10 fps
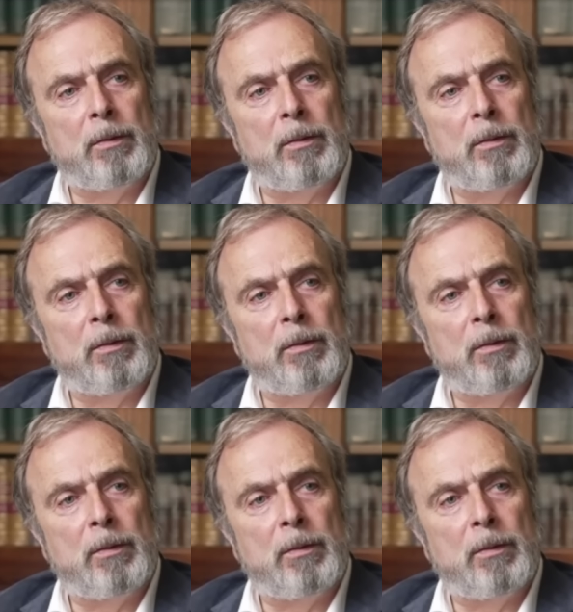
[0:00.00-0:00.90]

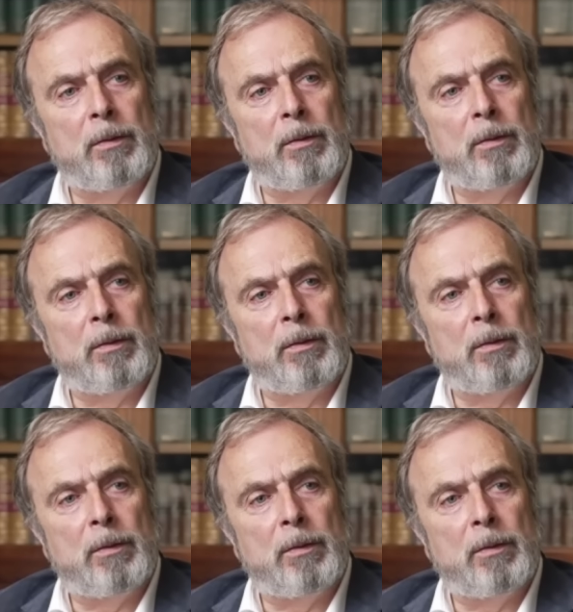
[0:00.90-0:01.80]

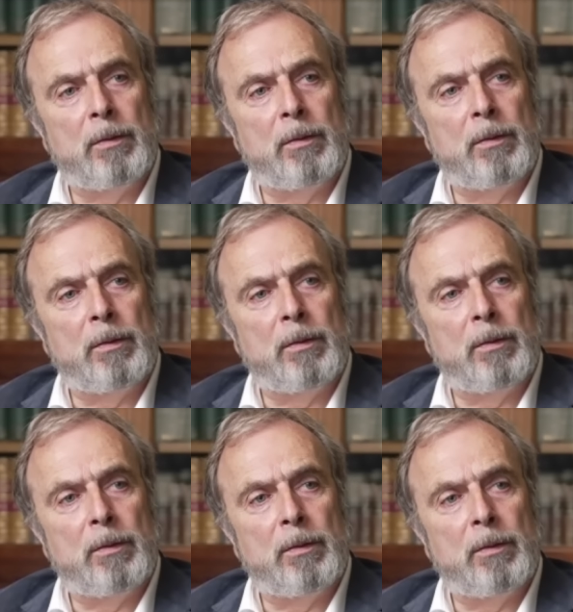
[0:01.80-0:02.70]

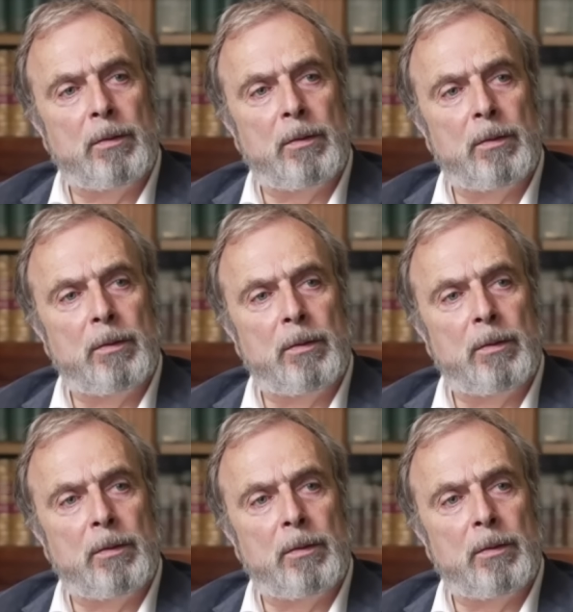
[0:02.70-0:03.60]

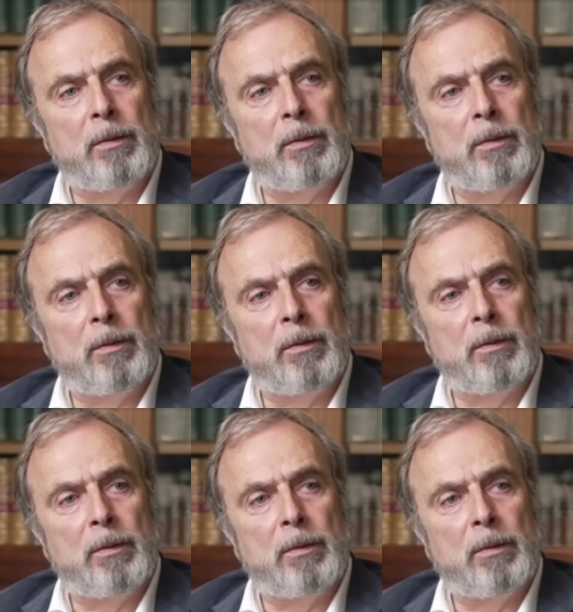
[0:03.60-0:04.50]

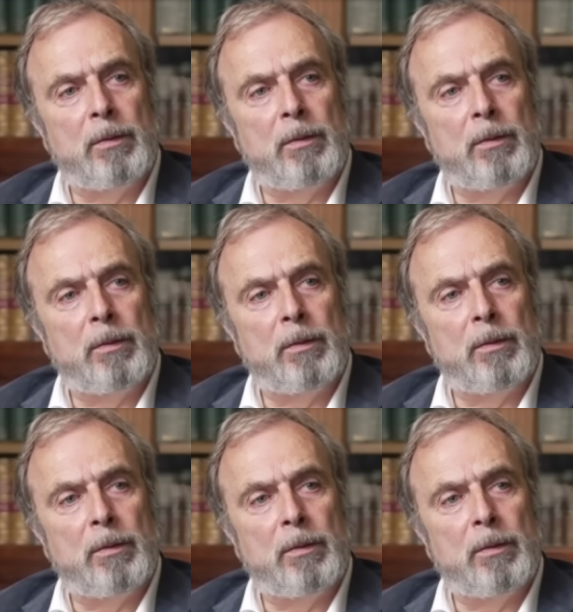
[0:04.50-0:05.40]

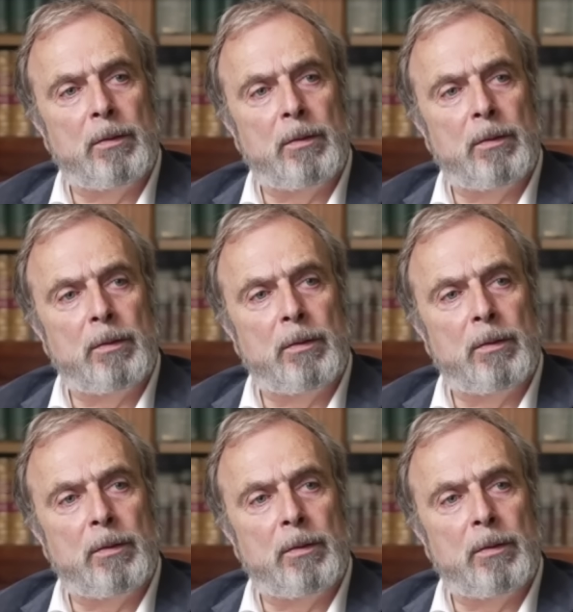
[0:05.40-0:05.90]
(silent)